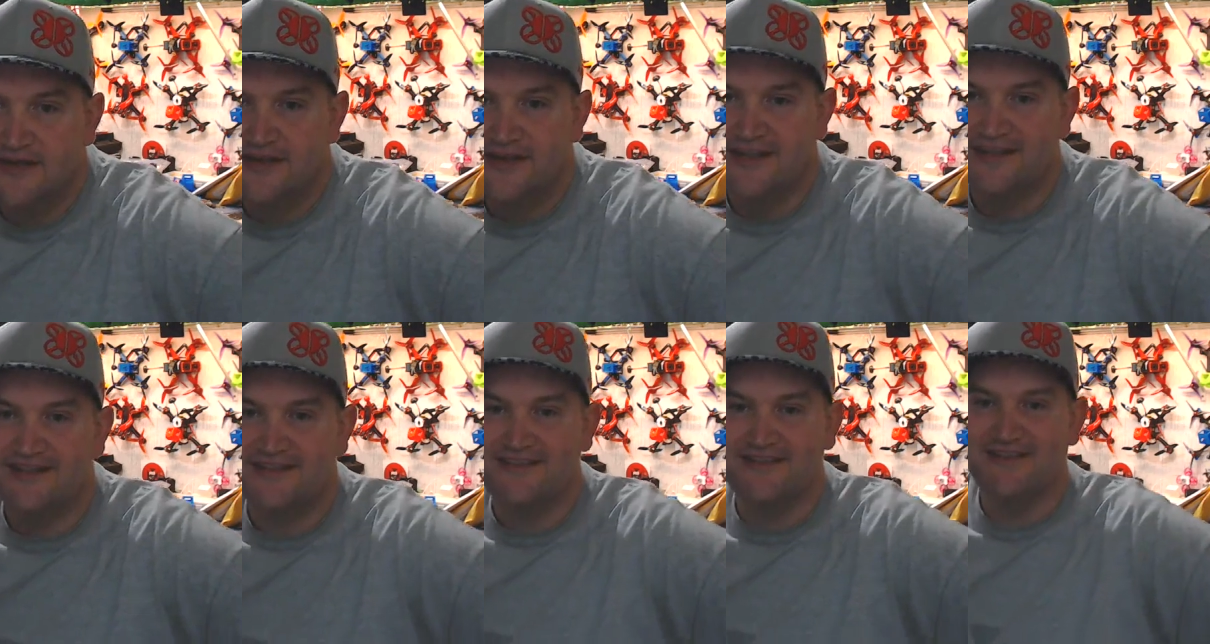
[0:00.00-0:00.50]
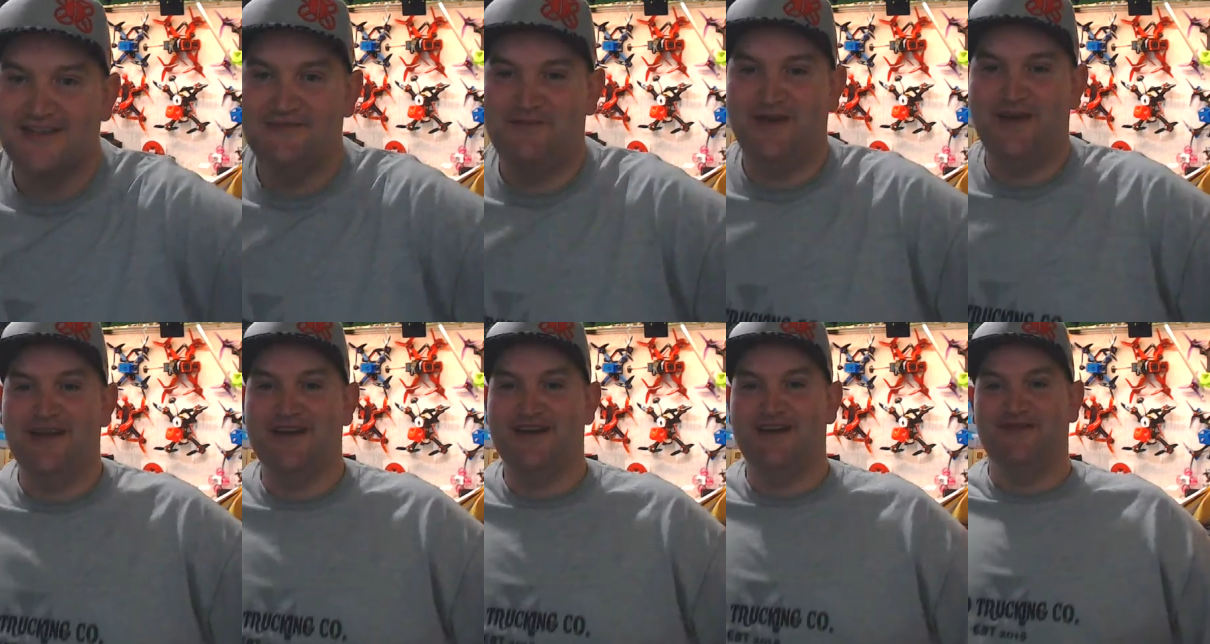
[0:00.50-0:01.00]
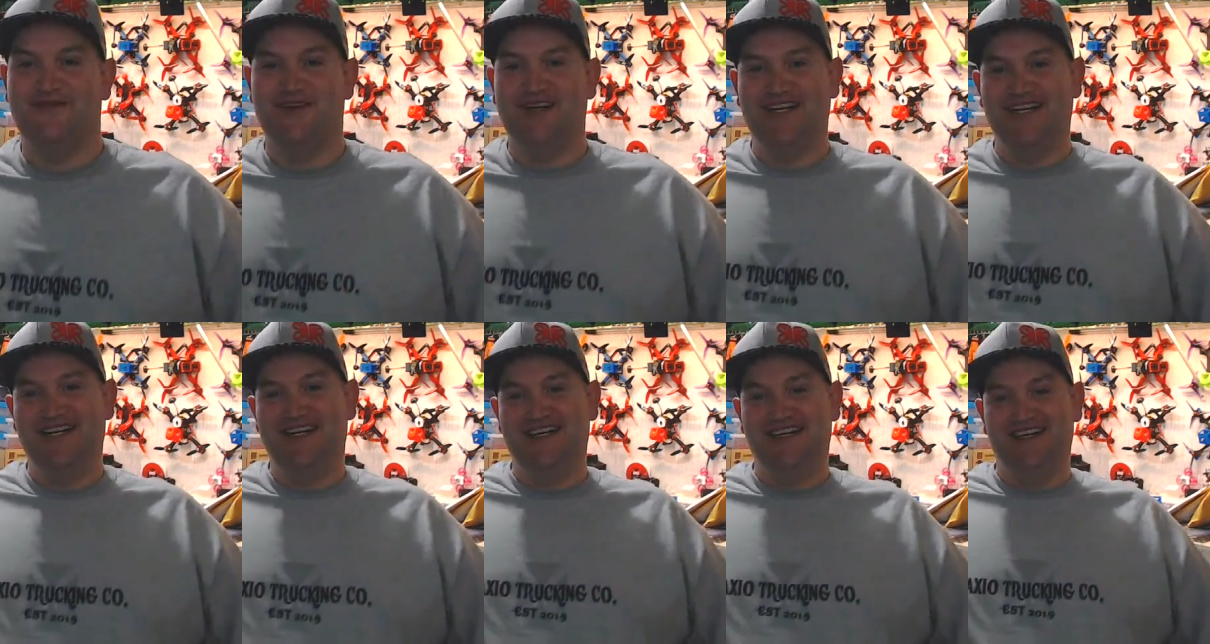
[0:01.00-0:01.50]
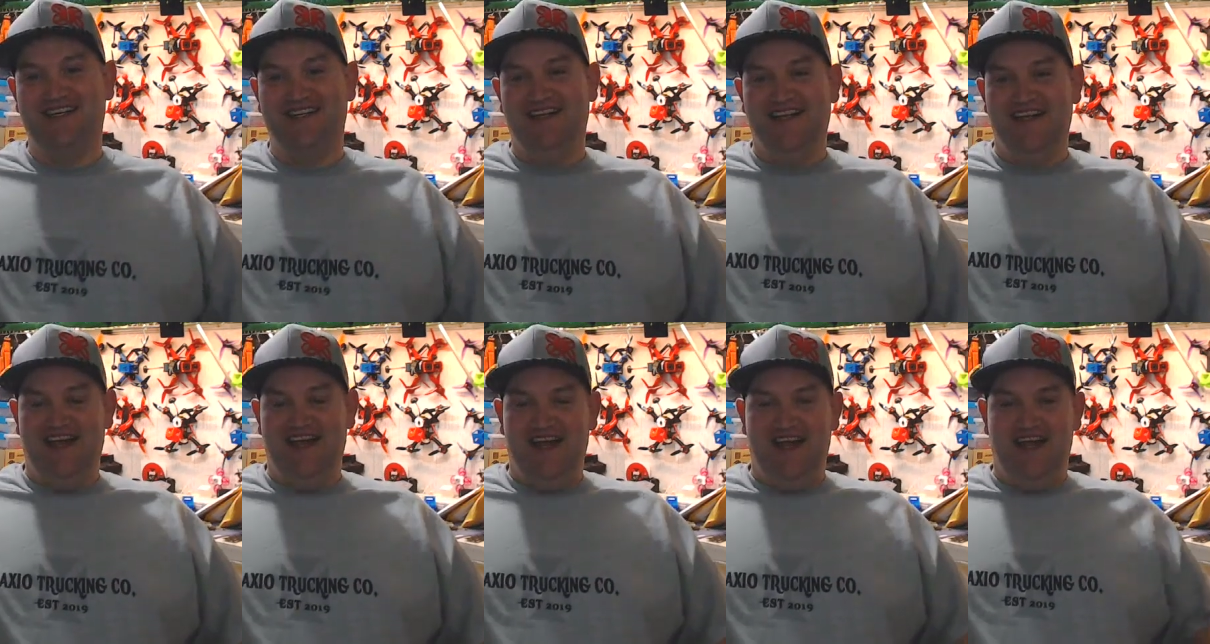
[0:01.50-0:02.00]
It's 3 p.m. What?
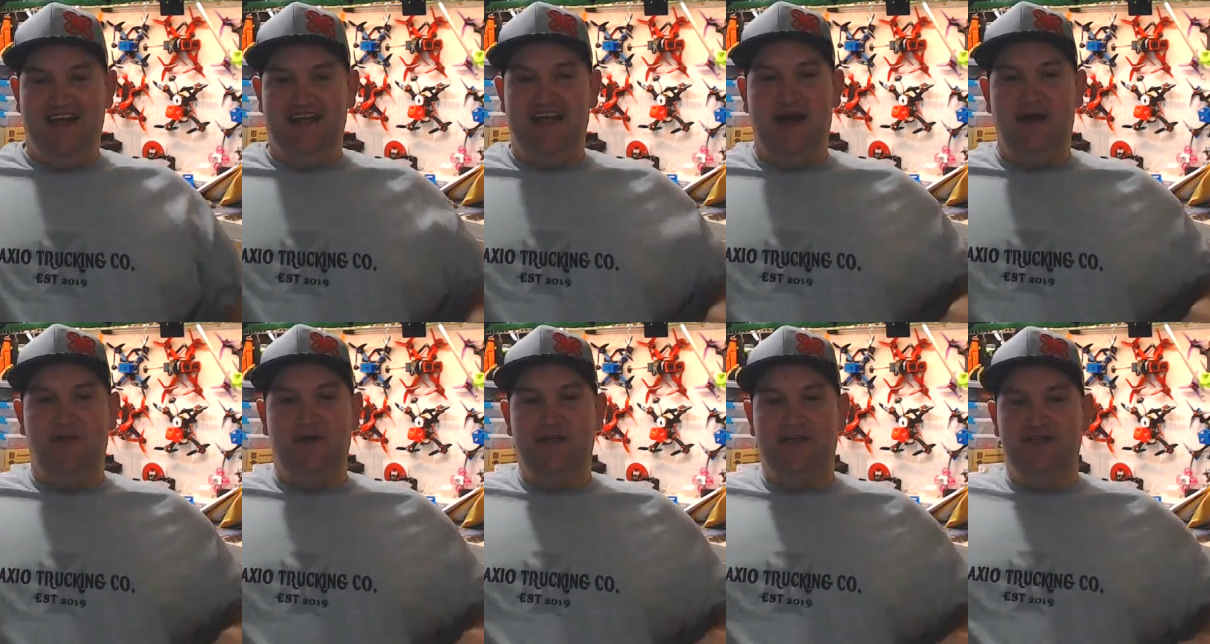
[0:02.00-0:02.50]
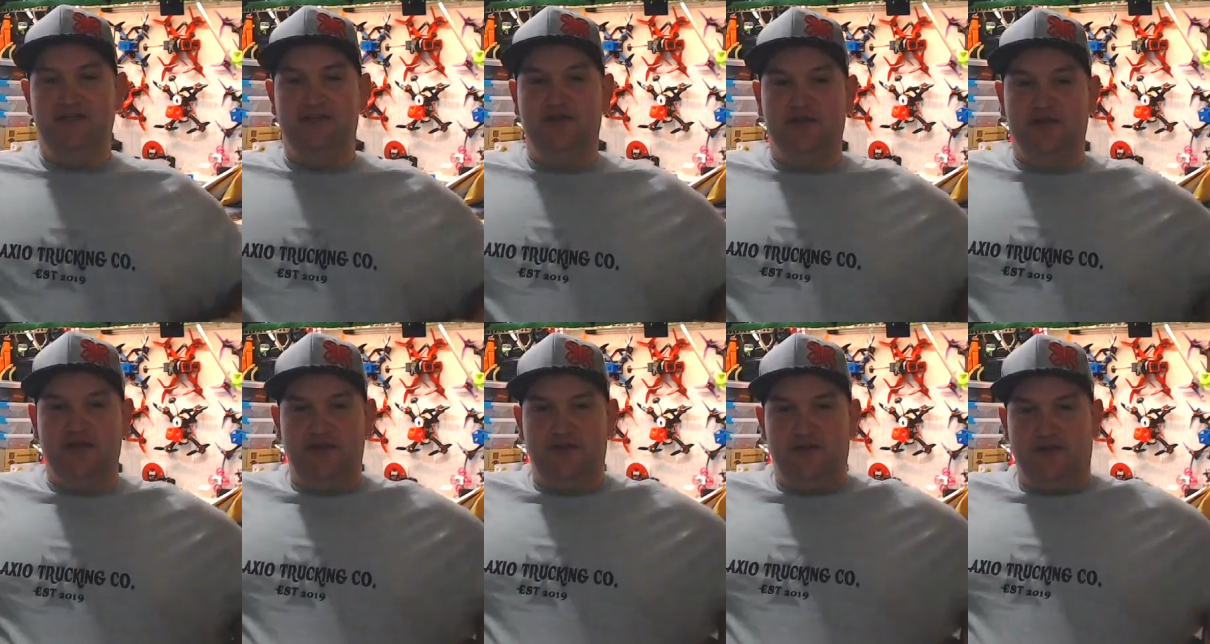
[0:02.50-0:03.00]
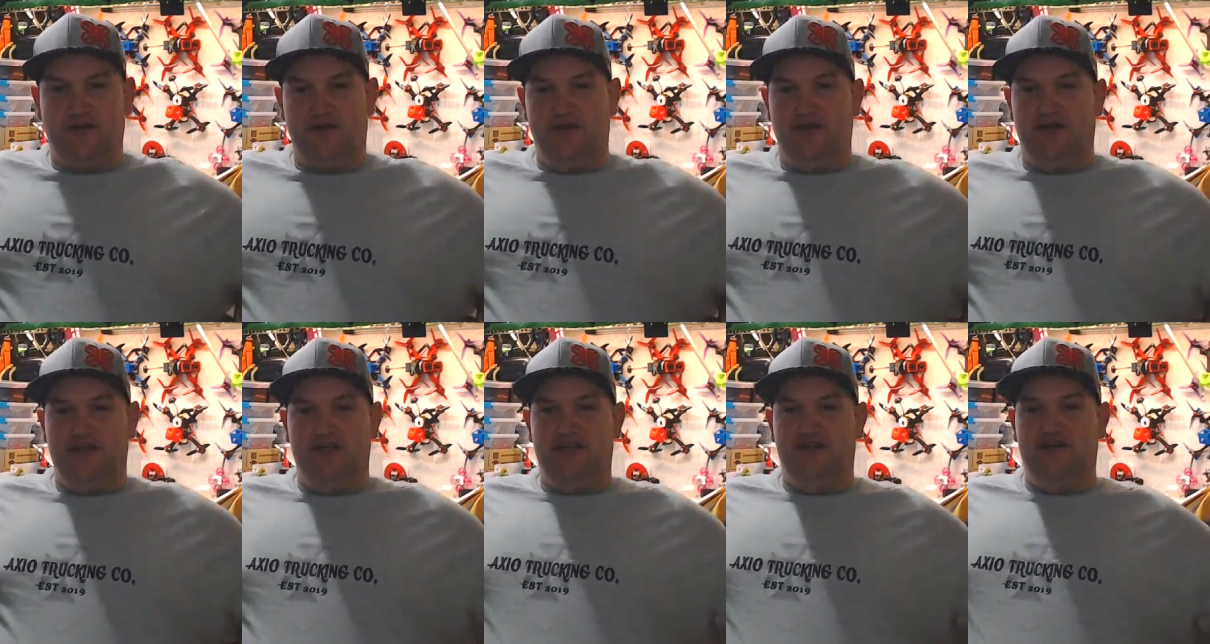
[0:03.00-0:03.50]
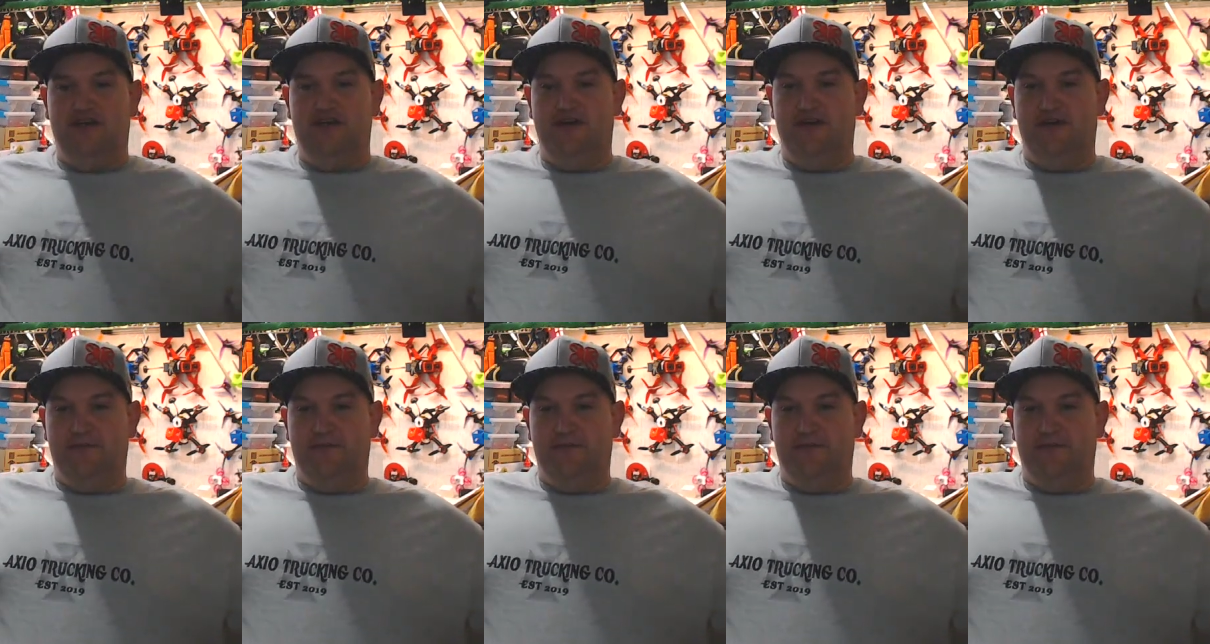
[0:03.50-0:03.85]
Yeah, I wanted to do it a little earlier,